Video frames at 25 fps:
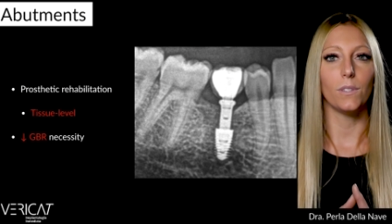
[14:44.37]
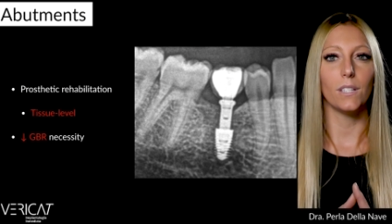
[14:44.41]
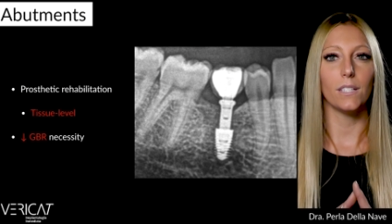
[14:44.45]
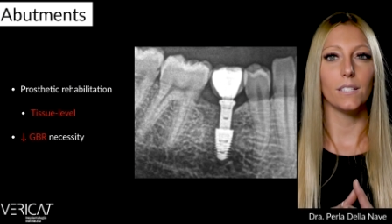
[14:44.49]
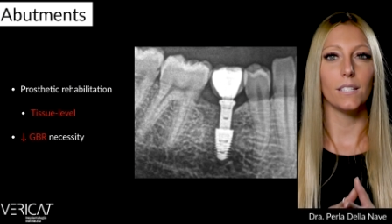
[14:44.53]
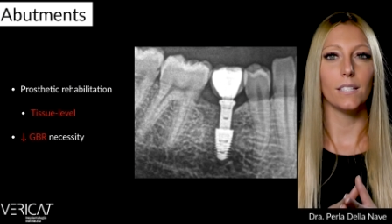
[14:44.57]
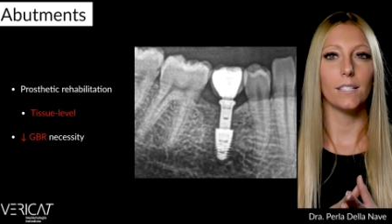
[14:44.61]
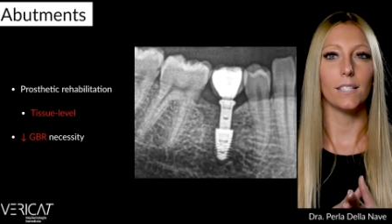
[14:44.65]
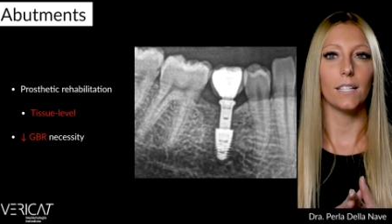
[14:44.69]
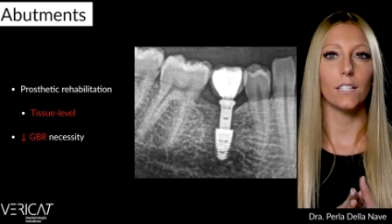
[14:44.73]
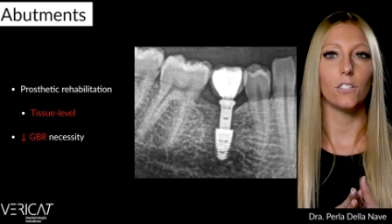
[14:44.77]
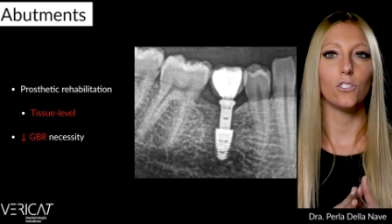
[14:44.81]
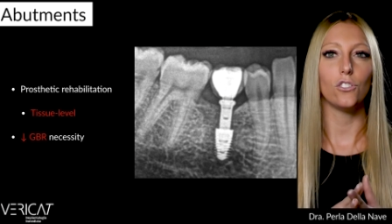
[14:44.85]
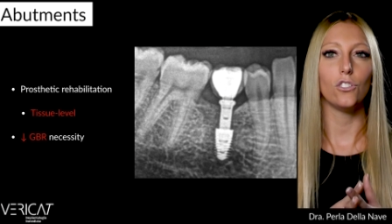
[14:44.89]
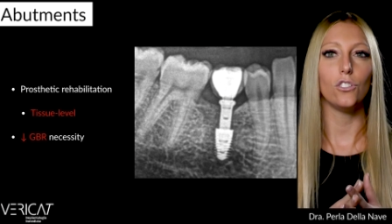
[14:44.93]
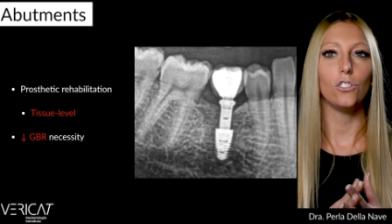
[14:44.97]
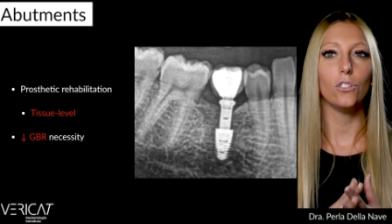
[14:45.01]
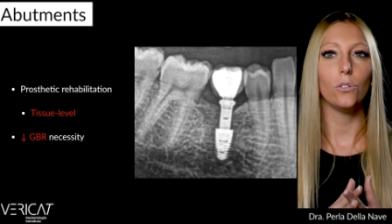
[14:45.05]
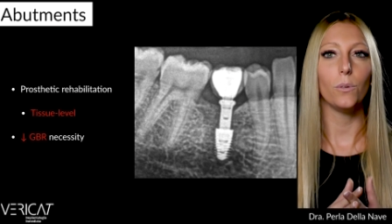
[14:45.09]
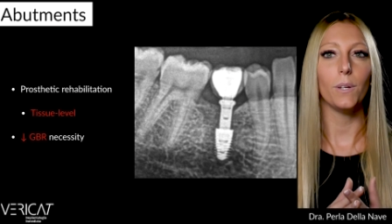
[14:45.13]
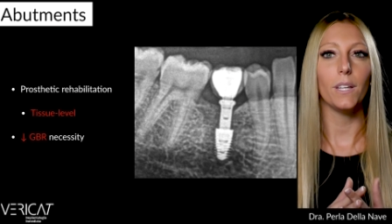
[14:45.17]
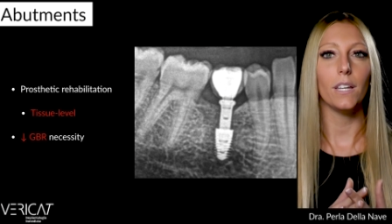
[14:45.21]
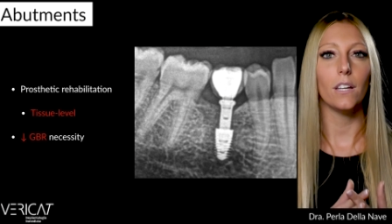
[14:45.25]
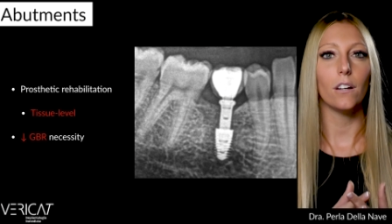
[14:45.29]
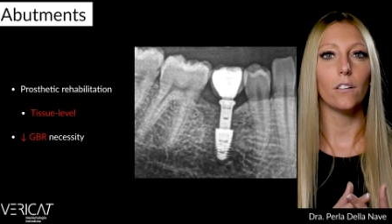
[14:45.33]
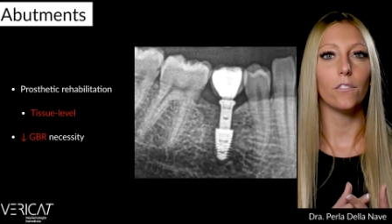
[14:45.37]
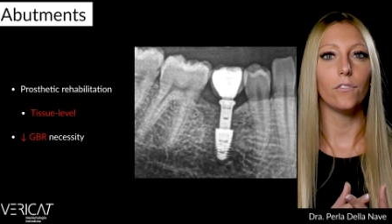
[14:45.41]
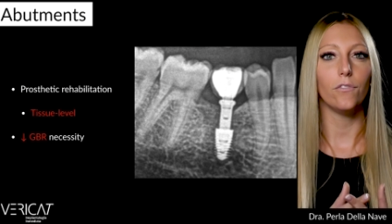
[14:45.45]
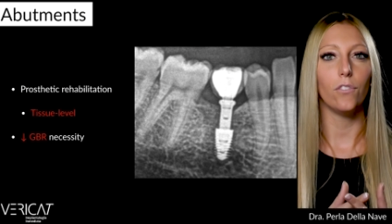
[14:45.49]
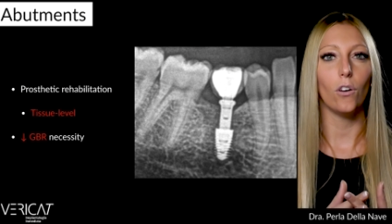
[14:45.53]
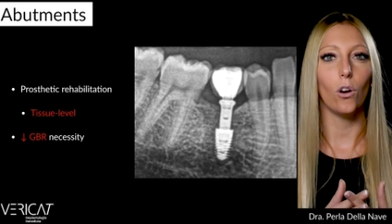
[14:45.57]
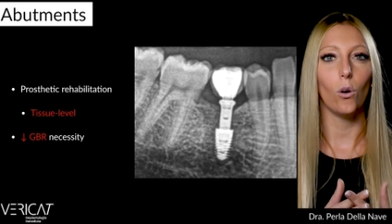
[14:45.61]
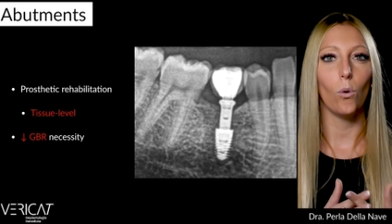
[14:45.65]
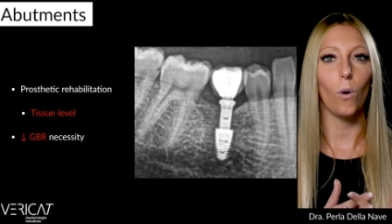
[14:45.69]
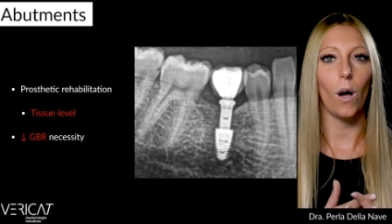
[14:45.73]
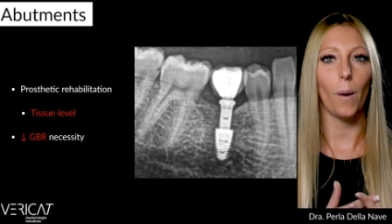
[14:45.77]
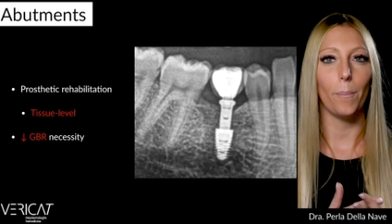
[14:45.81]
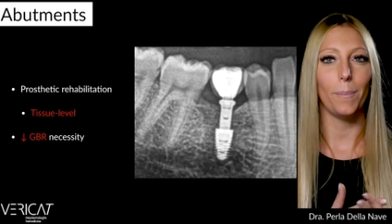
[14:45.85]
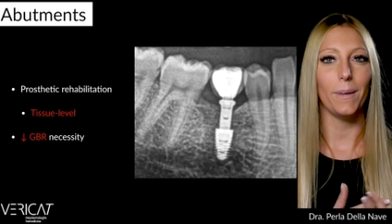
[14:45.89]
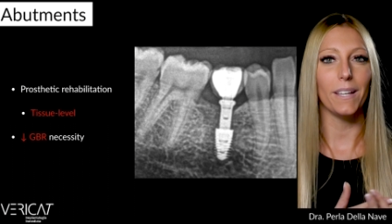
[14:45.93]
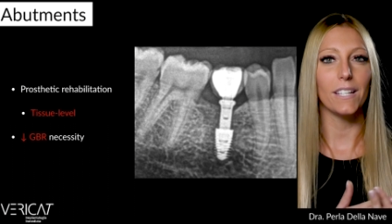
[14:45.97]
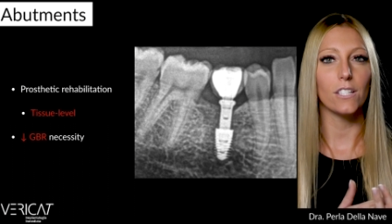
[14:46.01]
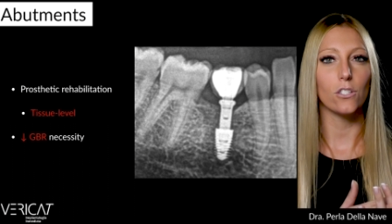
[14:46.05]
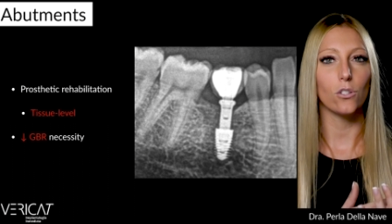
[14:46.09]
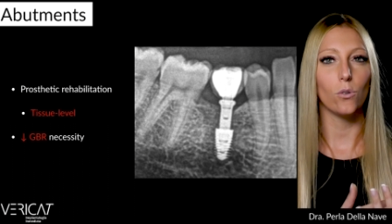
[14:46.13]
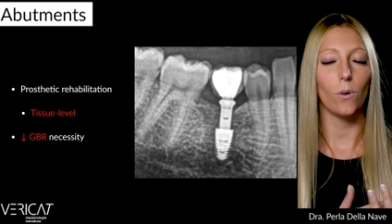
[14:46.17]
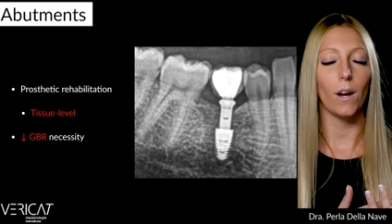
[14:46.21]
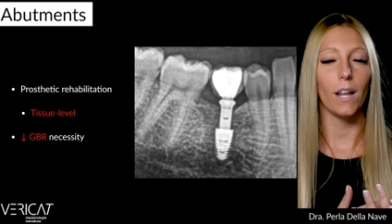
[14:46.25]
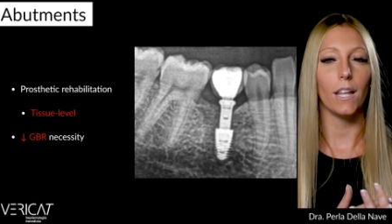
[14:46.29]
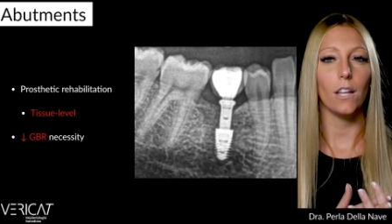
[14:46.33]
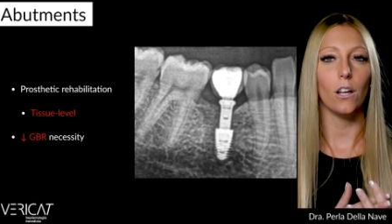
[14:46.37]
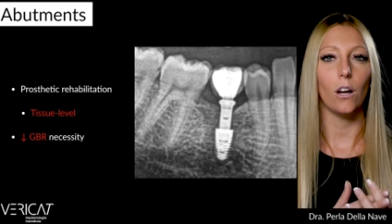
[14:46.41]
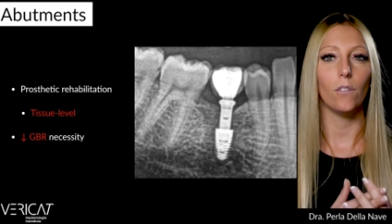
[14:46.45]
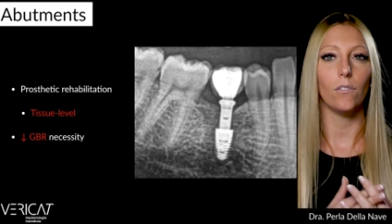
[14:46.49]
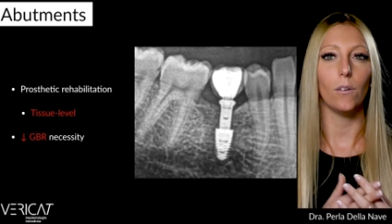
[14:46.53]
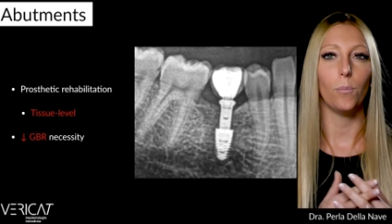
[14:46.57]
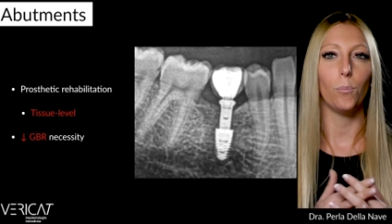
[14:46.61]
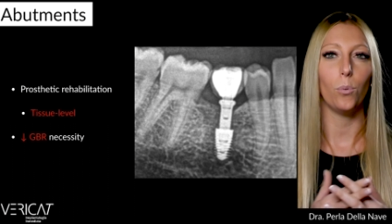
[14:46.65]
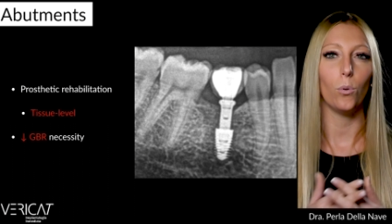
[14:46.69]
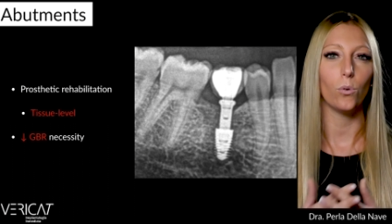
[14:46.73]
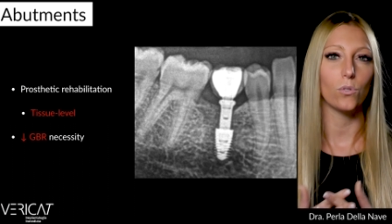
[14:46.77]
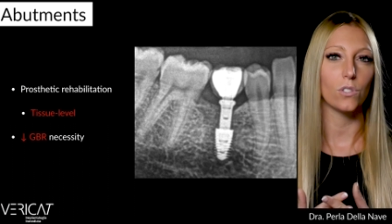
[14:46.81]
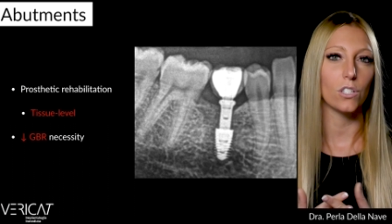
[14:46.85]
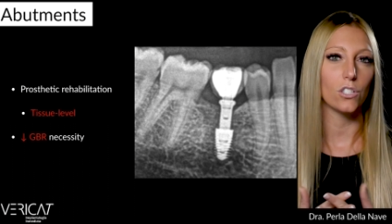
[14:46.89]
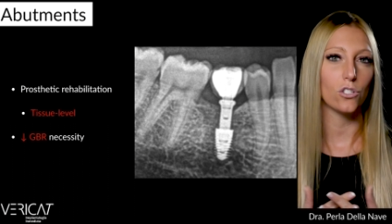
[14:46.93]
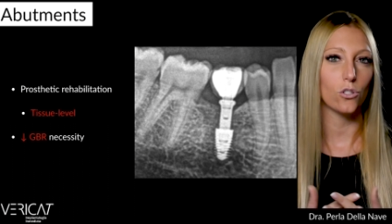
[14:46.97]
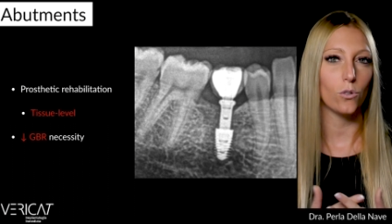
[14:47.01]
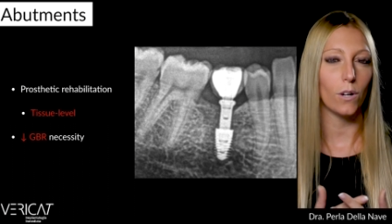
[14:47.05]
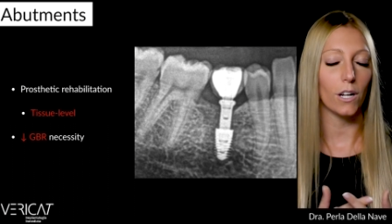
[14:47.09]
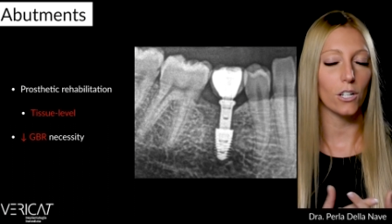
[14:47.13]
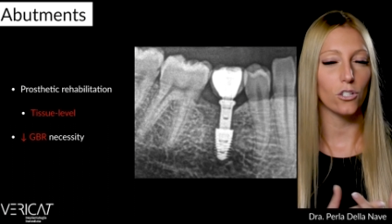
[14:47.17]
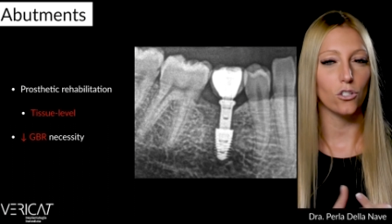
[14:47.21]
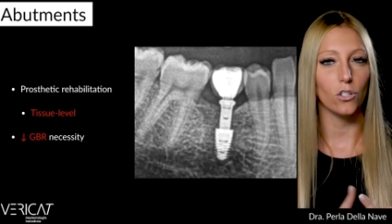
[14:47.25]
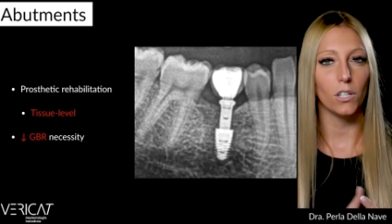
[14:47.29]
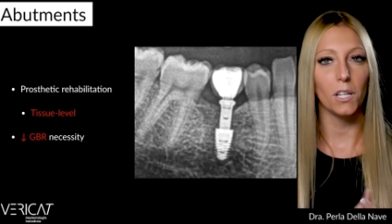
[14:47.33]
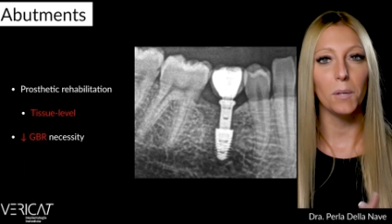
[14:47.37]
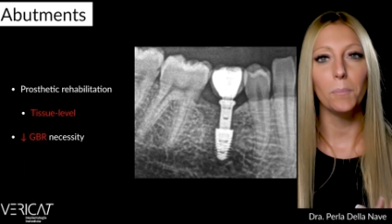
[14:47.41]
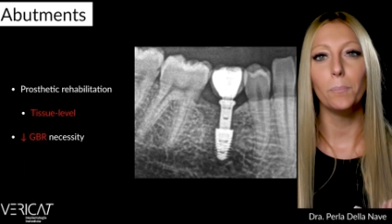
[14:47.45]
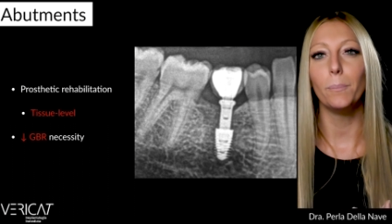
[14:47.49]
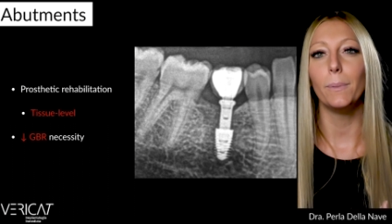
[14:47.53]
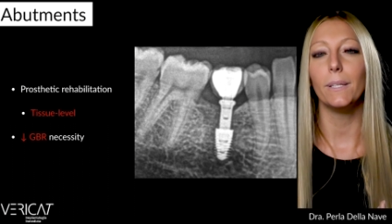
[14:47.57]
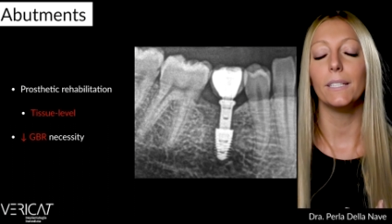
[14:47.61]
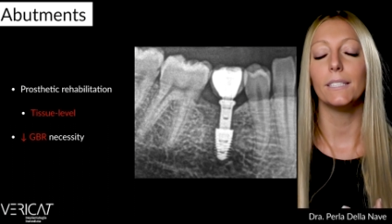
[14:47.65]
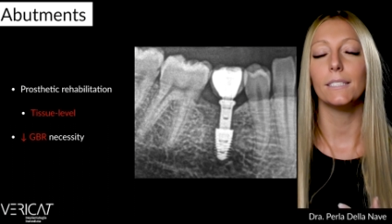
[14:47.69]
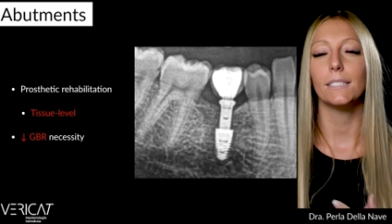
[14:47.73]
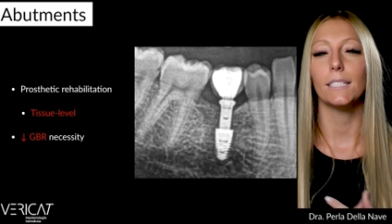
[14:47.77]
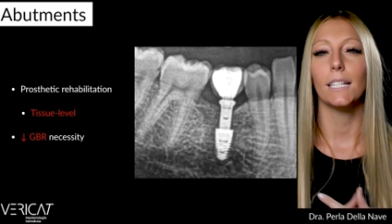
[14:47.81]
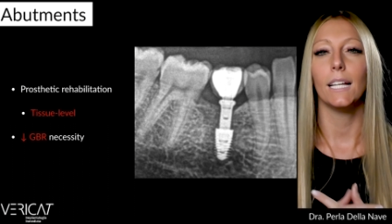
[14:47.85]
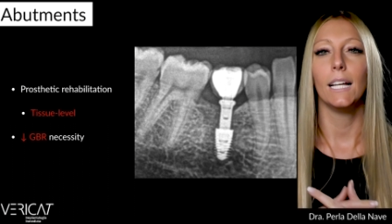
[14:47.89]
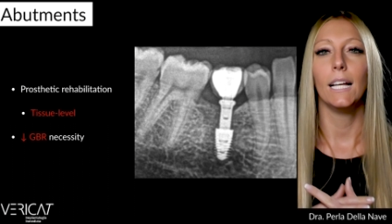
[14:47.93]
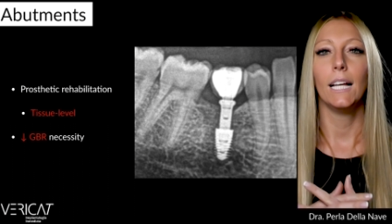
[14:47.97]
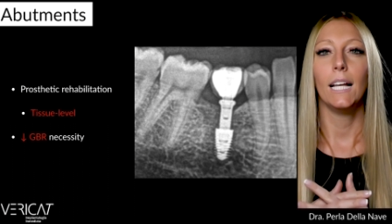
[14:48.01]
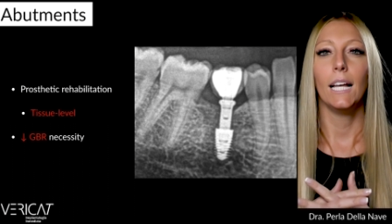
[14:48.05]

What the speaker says: This is a 2-year follow-up X-ray of a post-extraction implant.